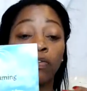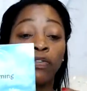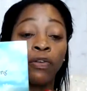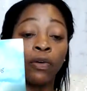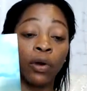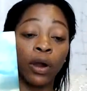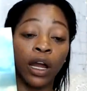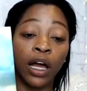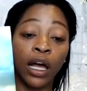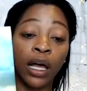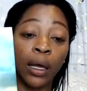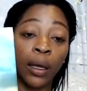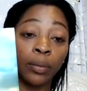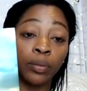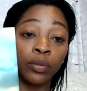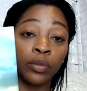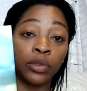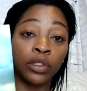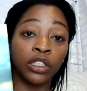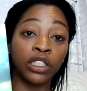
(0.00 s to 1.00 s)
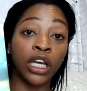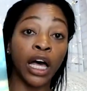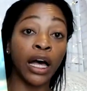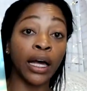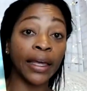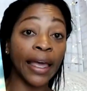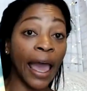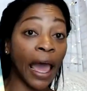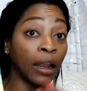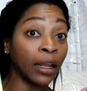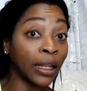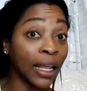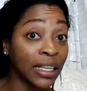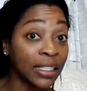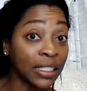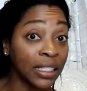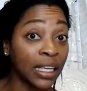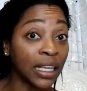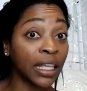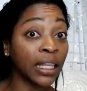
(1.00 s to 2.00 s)
for um, young
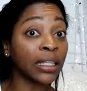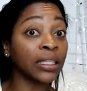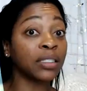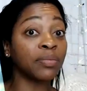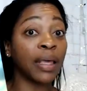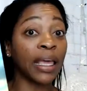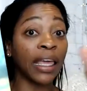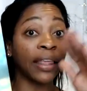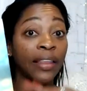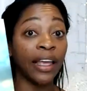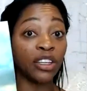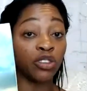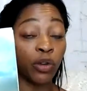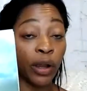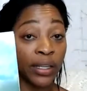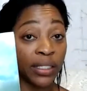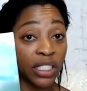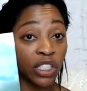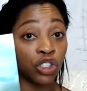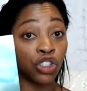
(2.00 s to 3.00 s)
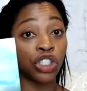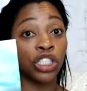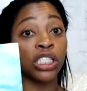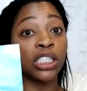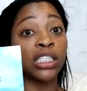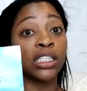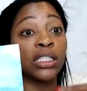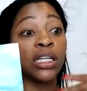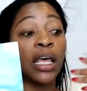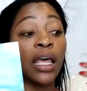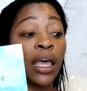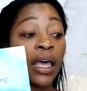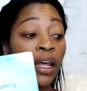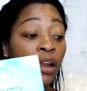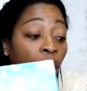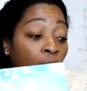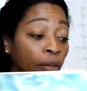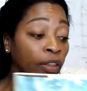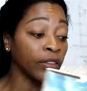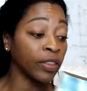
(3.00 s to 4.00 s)
adolescents making that transition and
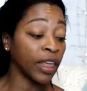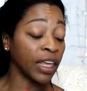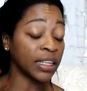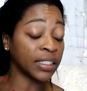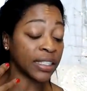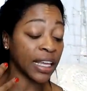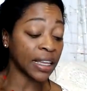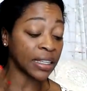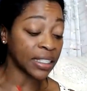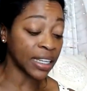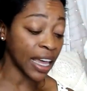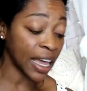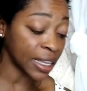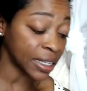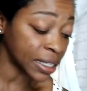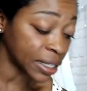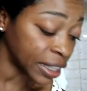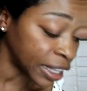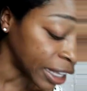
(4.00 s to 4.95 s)
all the things that test